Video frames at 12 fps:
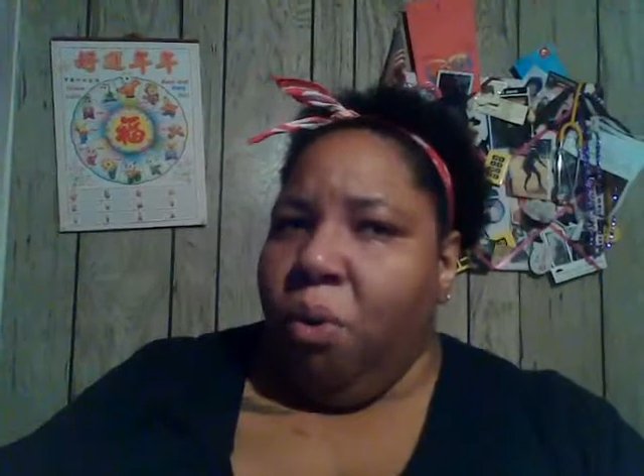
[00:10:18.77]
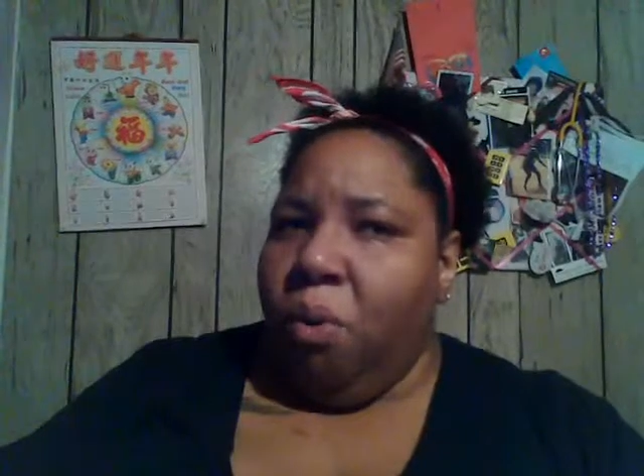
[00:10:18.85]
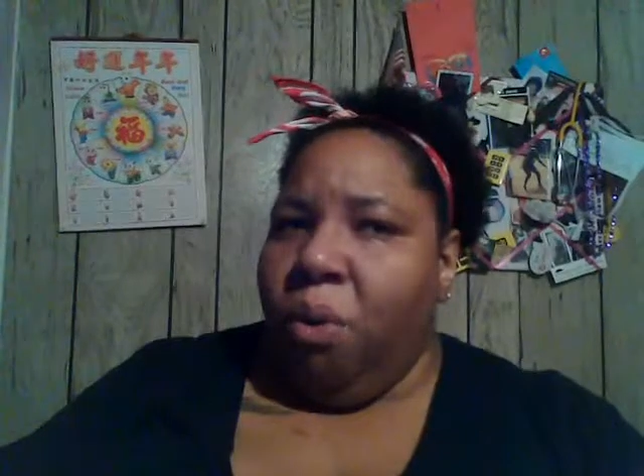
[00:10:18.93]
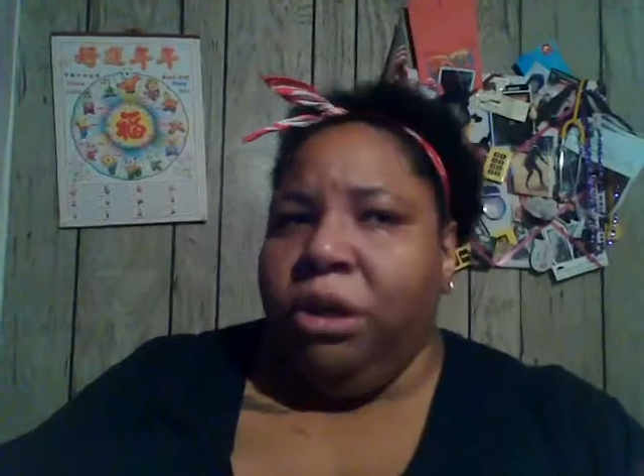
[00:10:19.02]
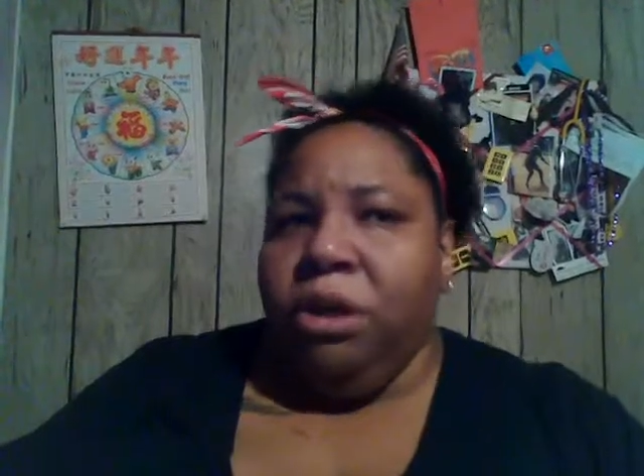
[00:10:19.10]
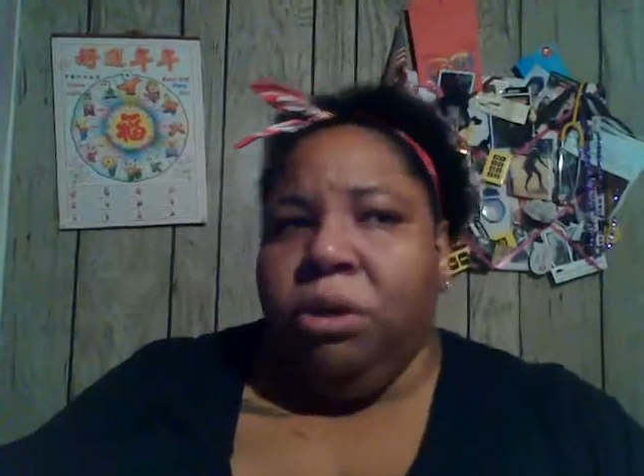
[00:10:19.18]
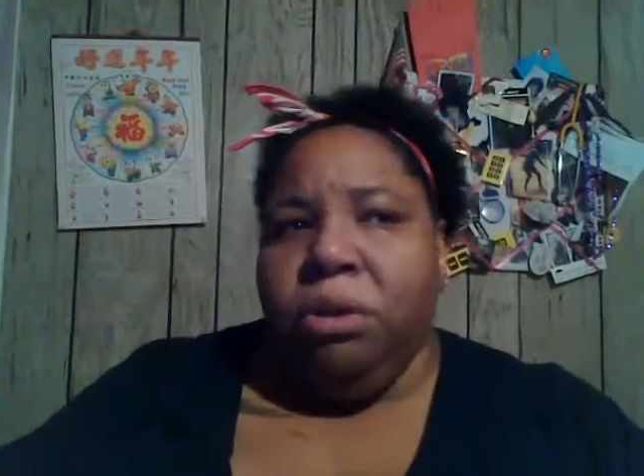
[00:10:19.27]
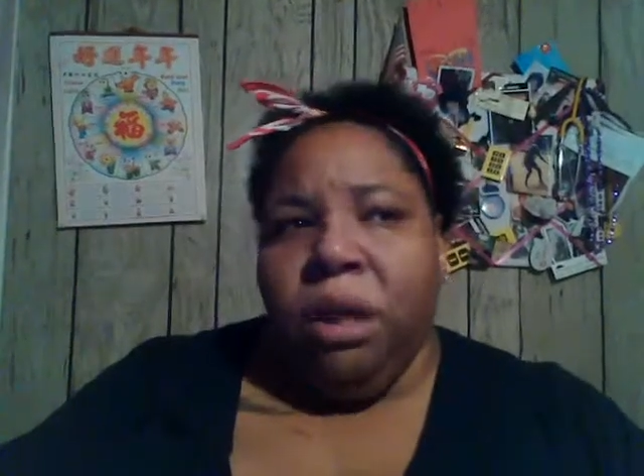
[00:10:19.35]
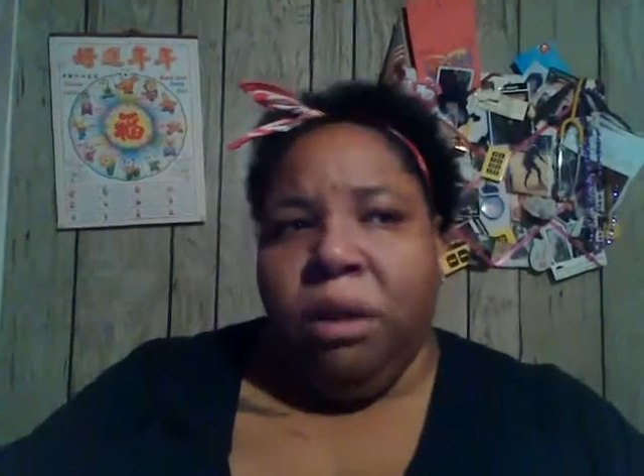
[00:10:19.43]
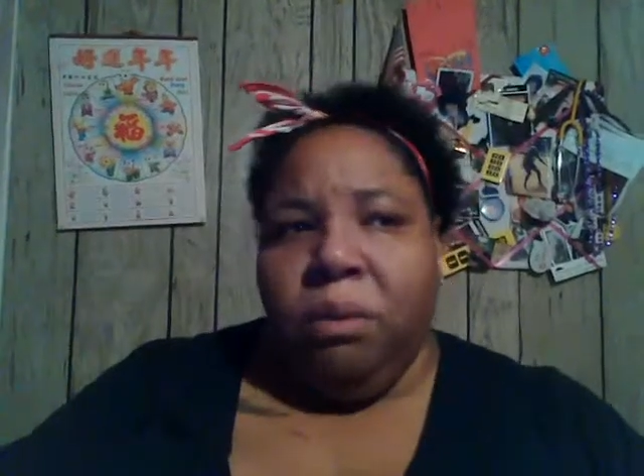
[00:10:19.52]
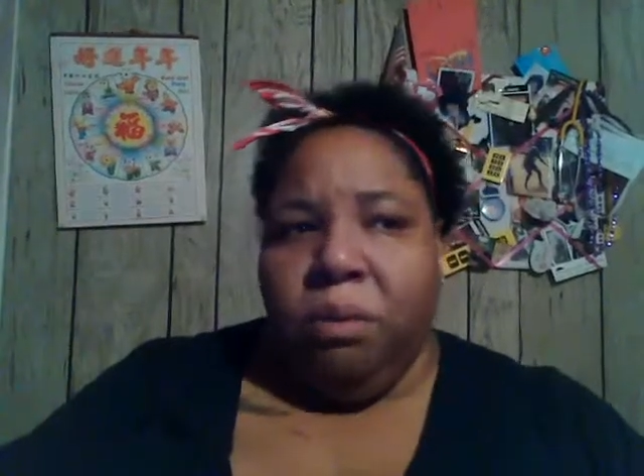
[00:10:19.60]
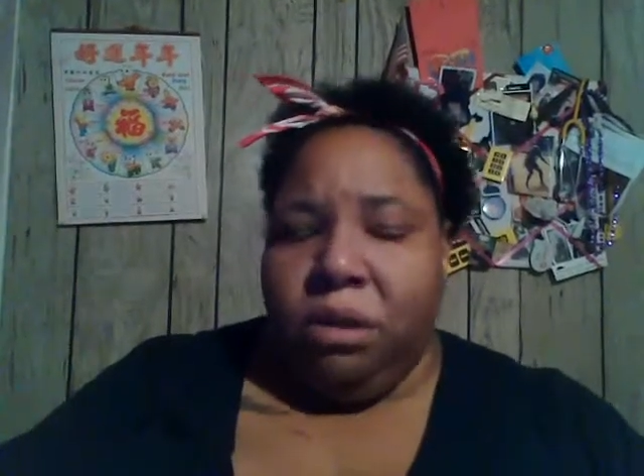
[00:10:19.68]
what do you
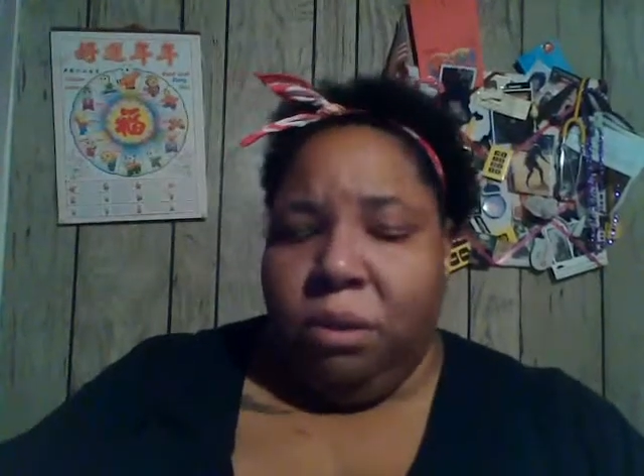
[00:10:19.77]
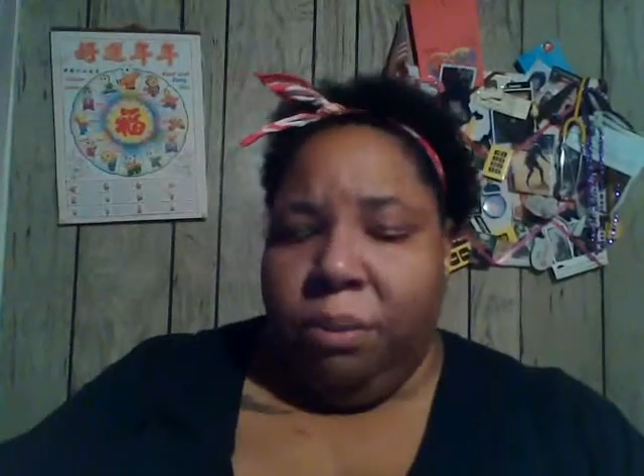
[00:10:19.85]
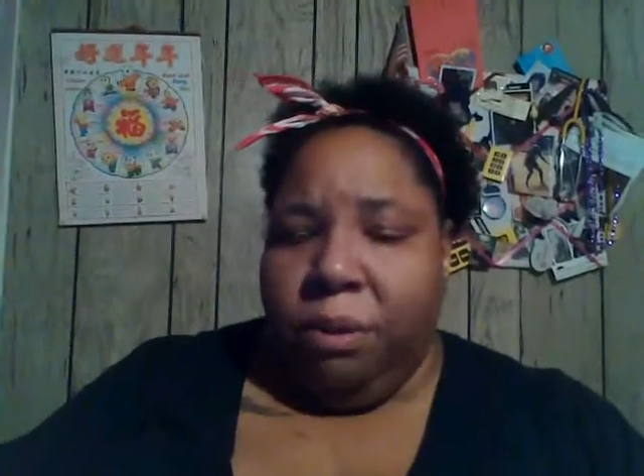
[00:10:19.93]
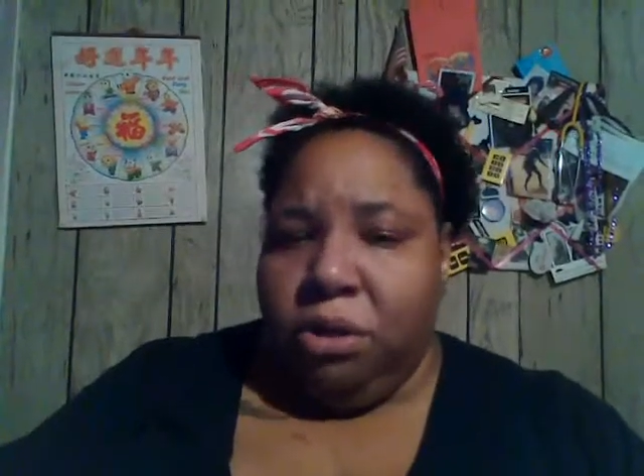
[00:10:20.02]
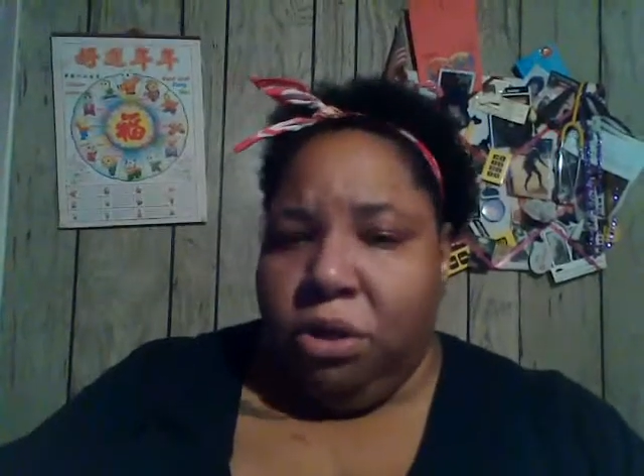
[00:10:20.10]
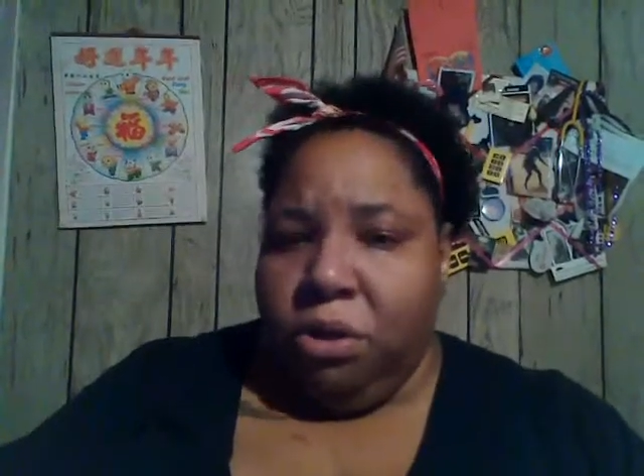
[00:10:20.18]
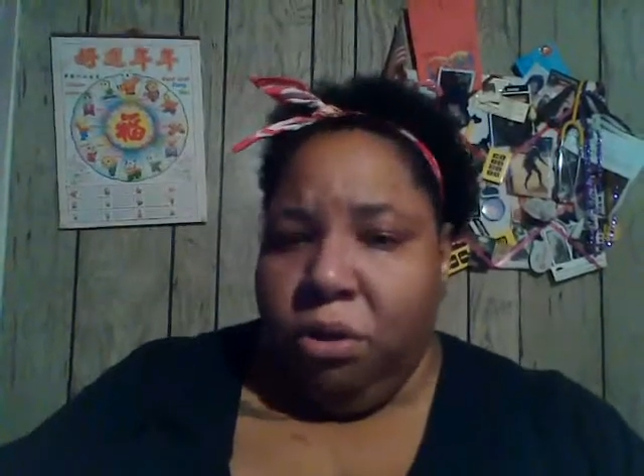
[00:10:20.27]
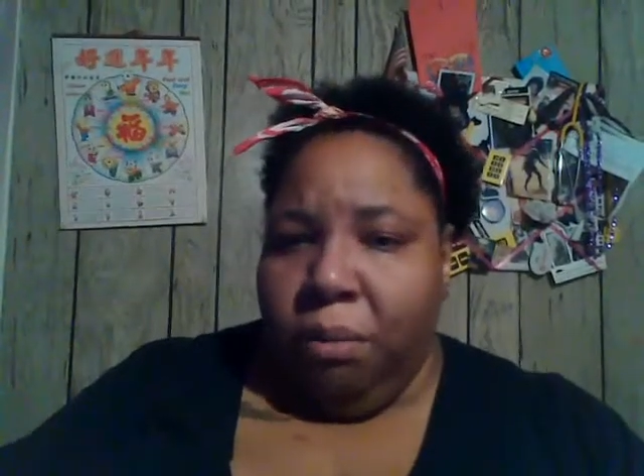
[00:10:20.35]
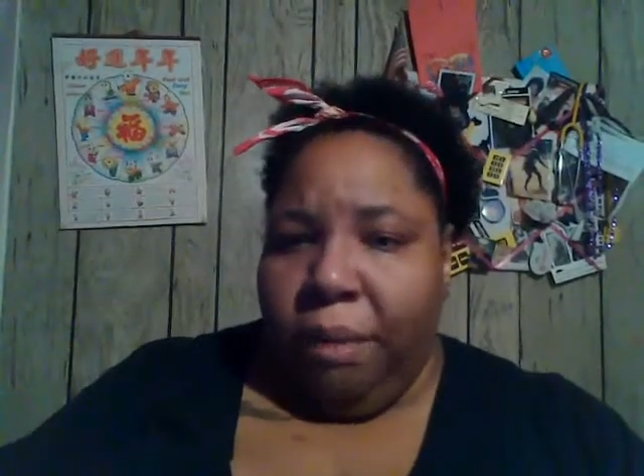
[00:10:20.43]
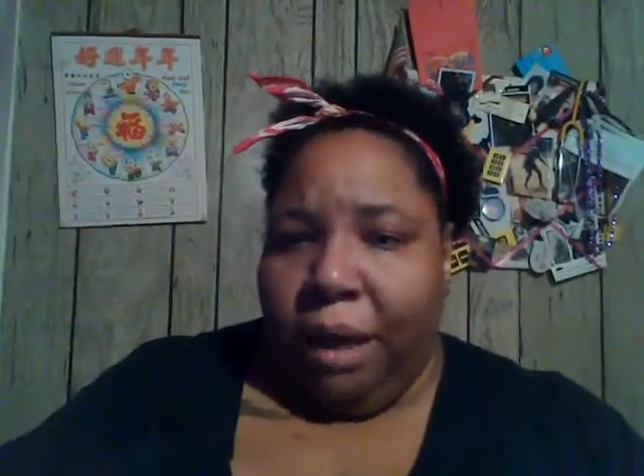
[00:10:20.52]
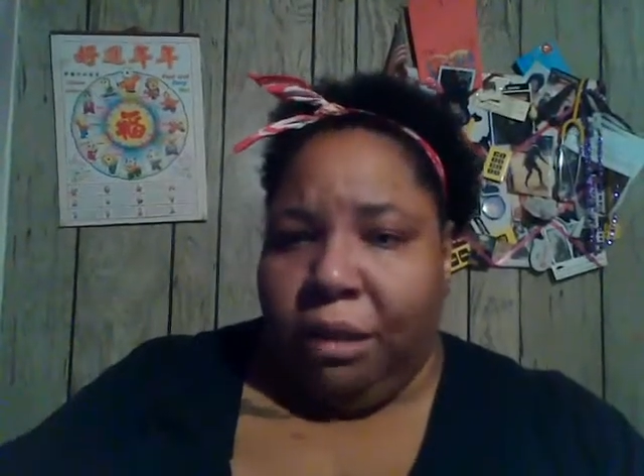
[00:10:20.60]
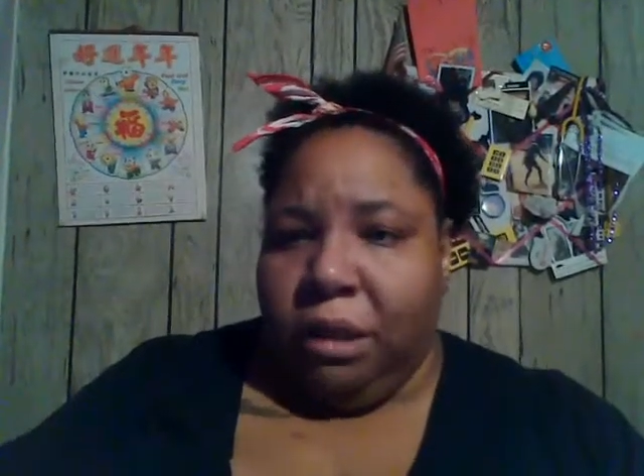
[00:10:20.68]
think we're supposed to
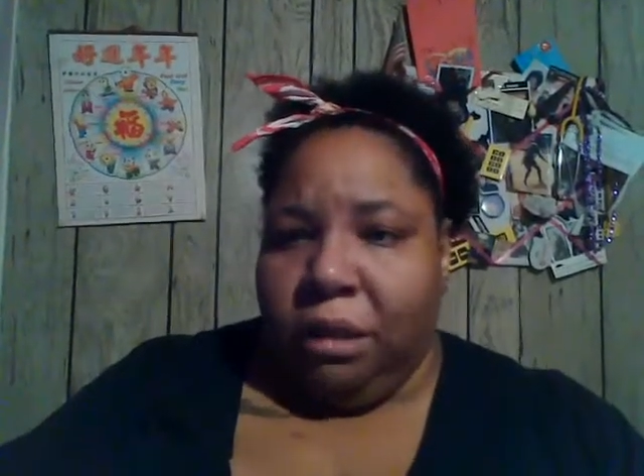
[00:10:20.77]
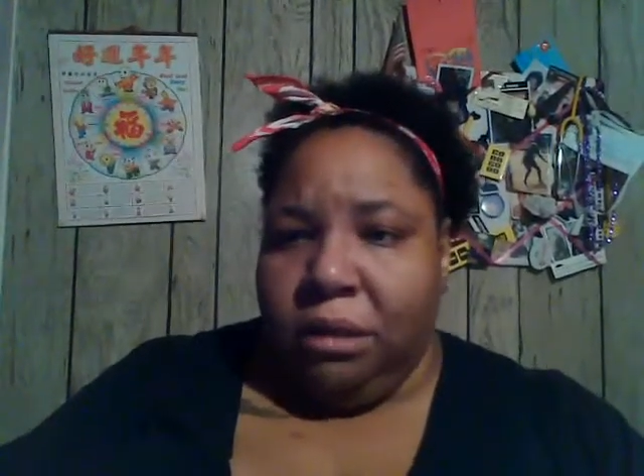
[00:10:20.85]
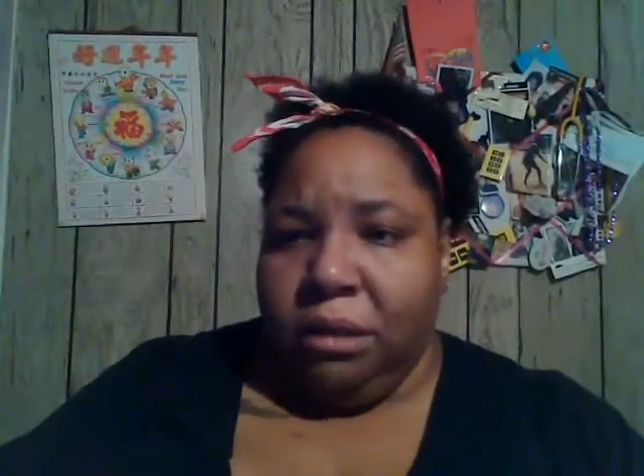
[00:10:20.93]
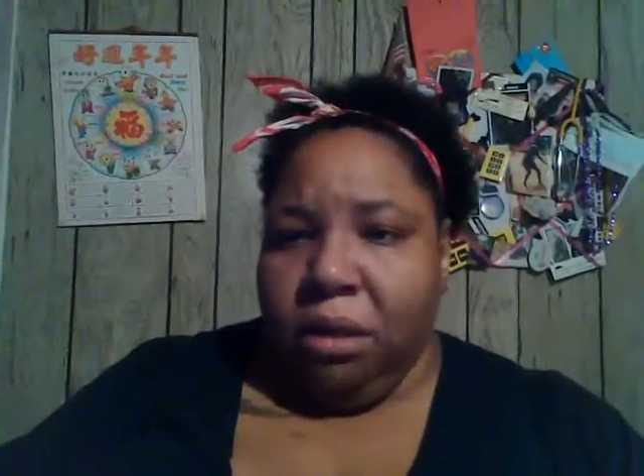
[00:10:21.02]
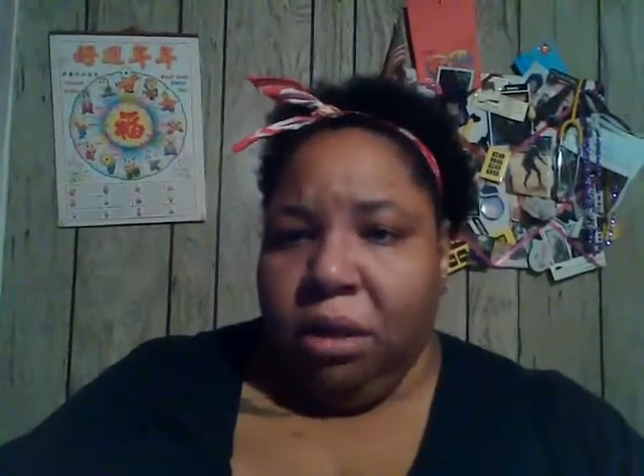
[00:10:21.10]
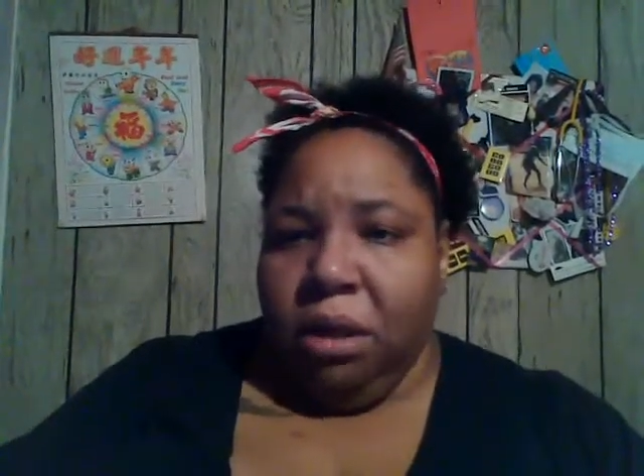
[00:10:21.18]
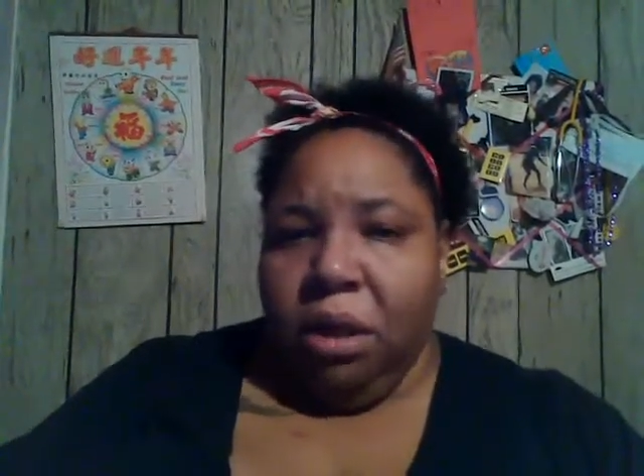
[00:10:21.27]
do about this?